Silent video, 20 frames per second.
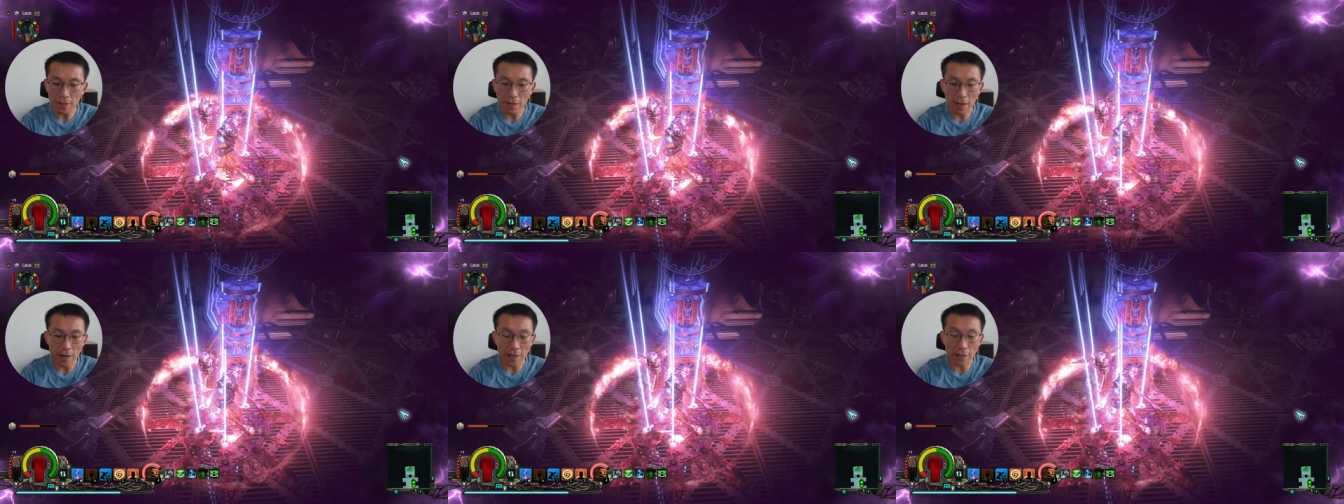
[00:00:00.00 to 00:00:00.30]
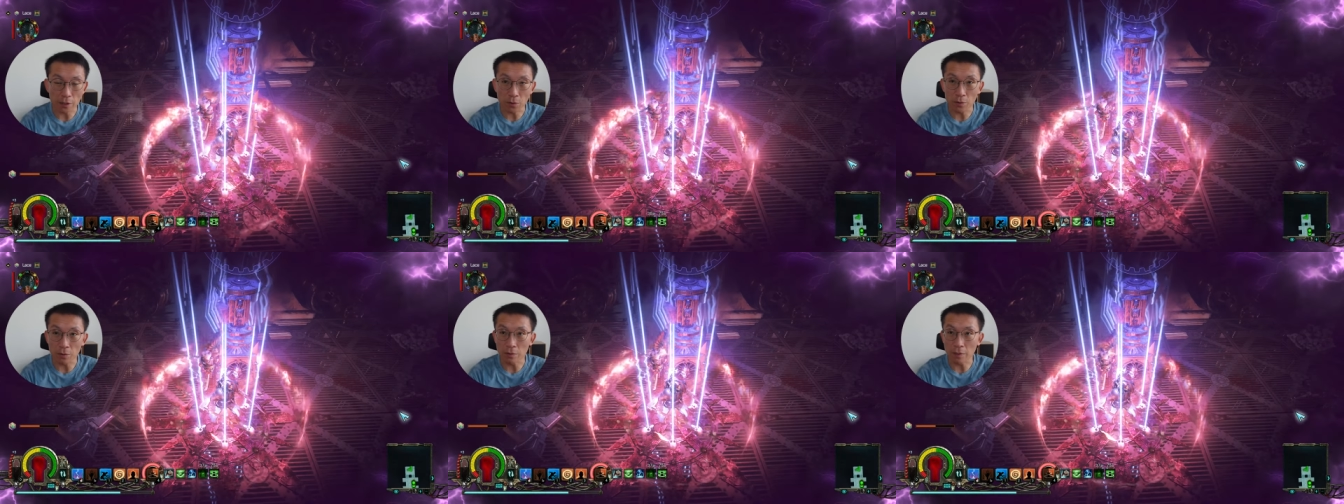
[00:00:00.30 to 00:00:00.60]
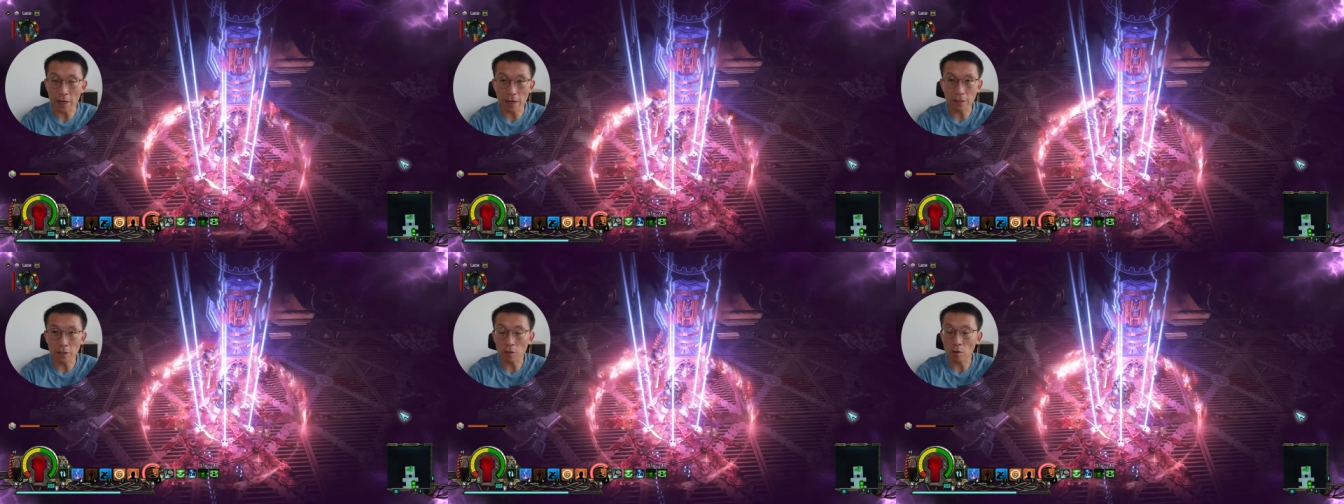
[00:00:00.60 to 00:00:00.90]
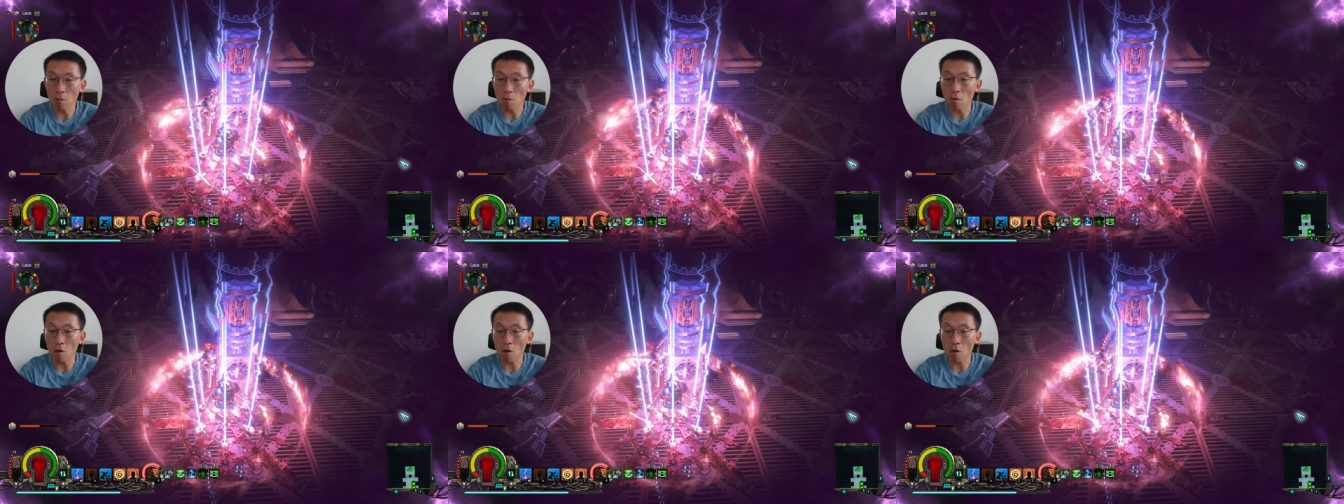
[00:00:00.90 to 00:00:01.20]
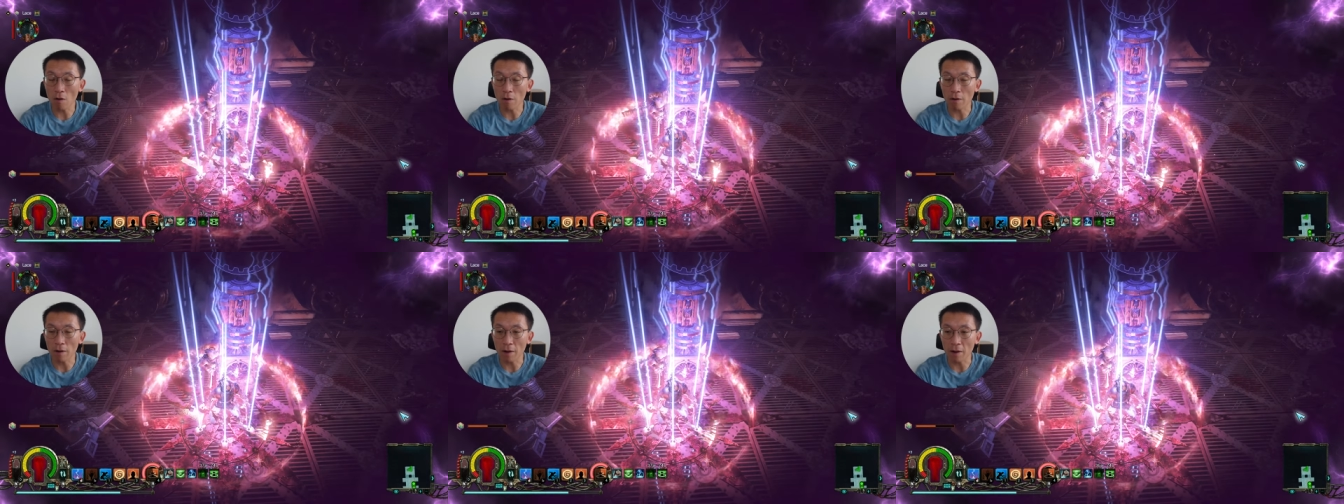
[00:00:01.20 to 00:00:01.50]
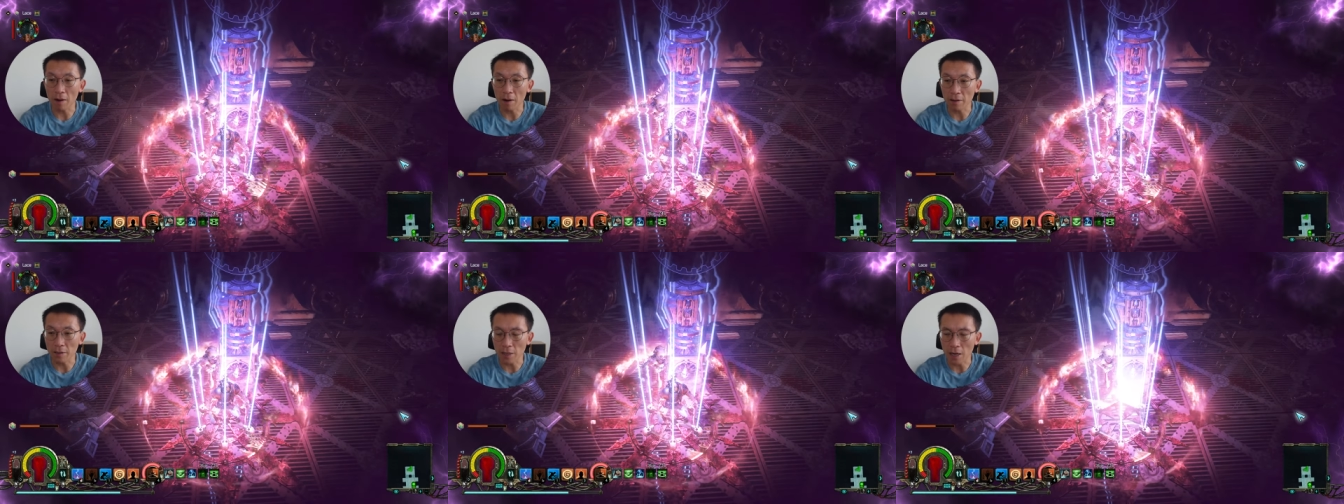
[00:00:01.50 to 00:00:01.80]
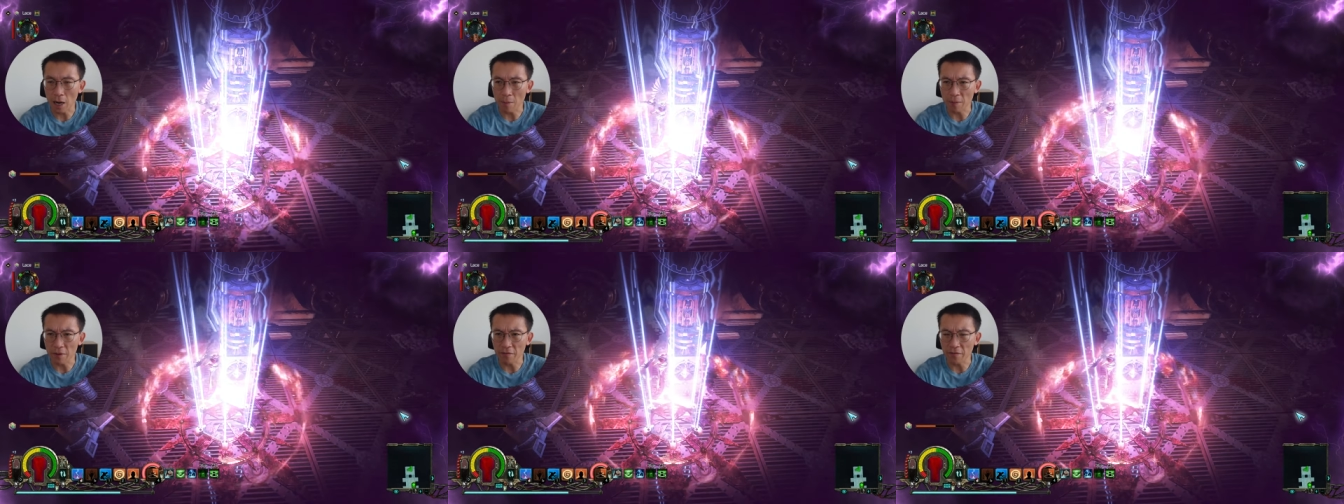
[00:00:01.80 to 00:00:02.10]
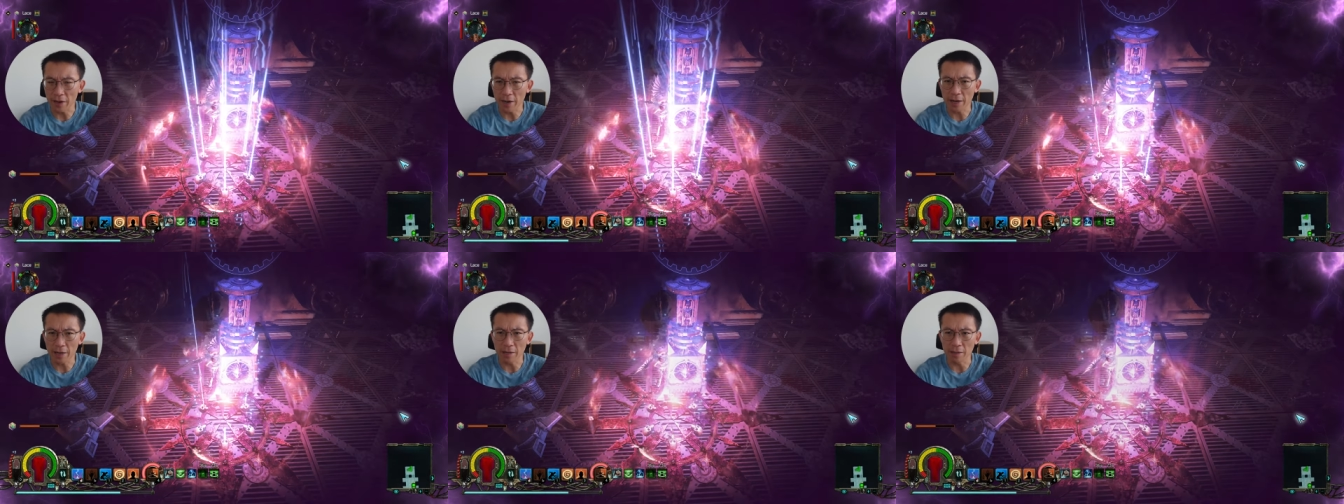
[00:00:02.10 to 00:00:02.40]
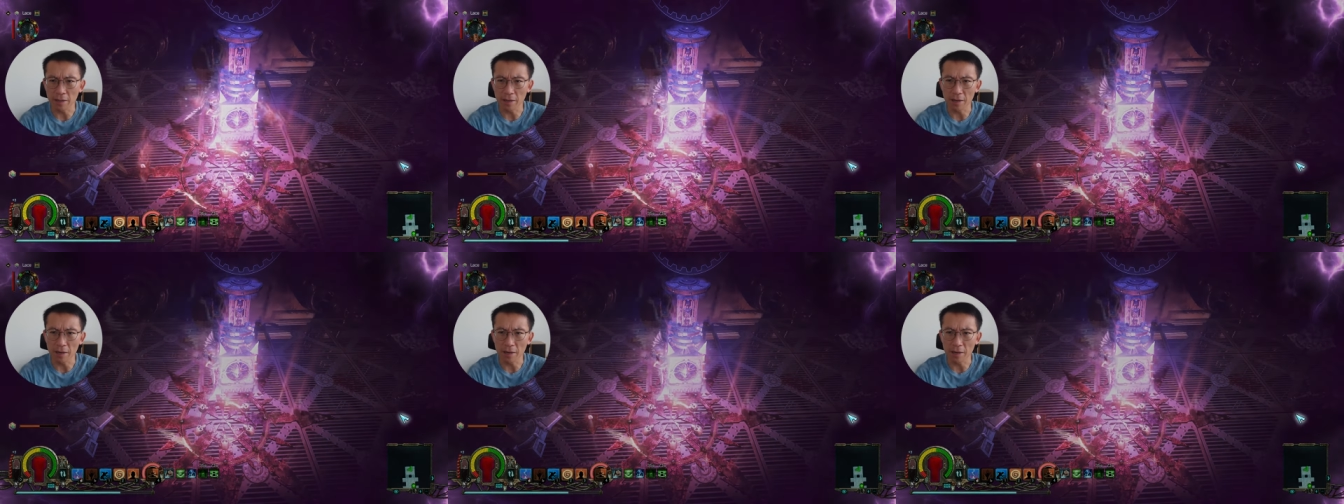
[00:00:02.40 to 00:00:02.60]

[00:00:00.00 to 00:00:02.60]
I don't. There's no more uh, time event.